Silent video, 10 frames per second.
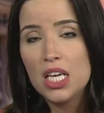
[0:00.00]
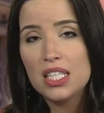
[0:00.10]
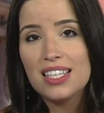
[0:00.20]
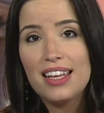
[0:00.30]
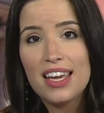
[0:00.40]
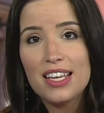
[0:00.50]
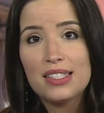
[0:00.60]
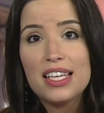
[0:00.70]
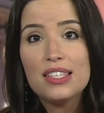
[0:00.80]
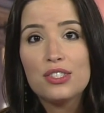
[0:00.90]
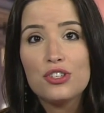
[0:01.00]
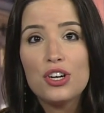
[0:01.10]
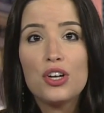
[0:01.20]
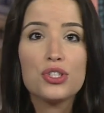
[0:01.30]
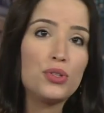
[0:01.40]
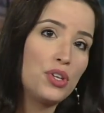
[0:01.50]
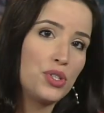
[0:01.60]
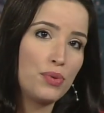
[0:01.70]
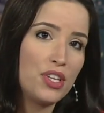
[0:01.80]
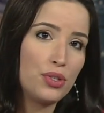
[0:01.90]
Today is Easter, also known
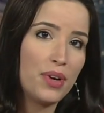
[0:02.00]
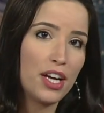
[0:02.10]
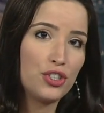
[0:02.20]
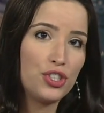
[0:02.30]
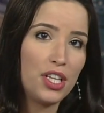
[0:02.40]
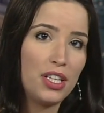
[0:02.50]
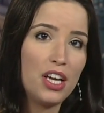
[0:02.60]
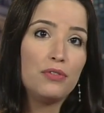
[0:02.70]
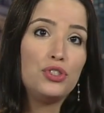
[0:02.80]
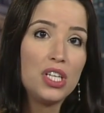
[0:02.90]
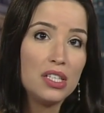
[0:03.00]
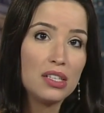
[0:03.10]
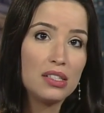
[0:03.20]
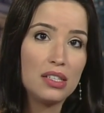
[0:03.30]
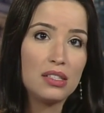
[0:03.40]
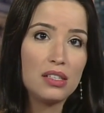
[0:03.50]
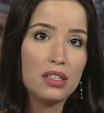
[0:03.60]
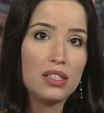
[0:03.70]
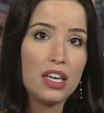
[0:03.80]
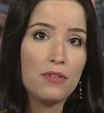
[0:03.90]
as the resurrection of Jesus this
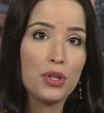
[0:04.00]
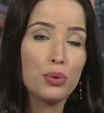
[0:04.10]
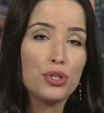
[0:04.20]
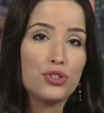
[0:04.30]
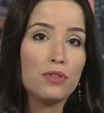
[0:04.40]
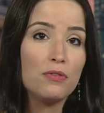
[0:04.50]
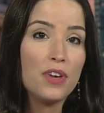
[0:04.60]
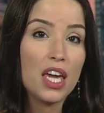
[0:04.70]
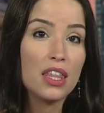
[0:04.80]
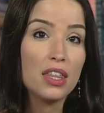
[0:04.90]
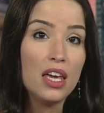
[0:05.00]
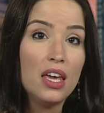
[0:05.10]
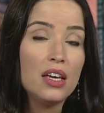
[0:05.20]
Sunday for the Christian faith.